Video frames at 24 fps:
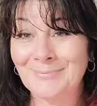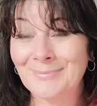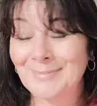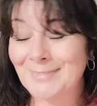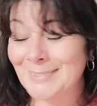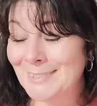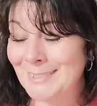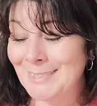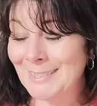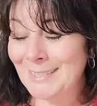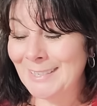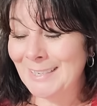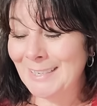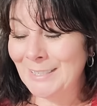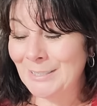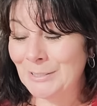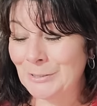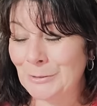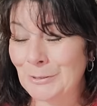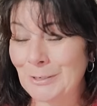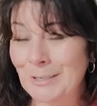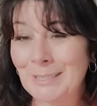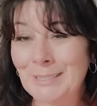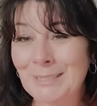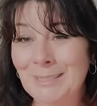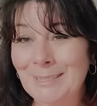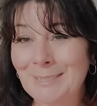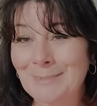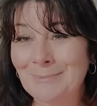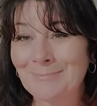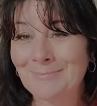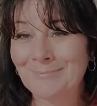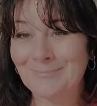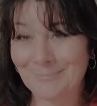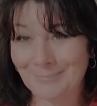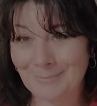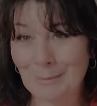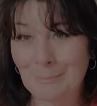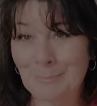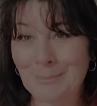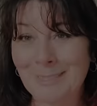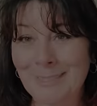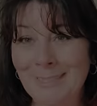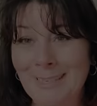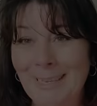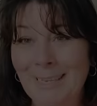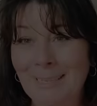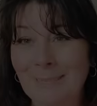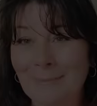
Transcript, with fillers: It's the key, Taurus. Namaste.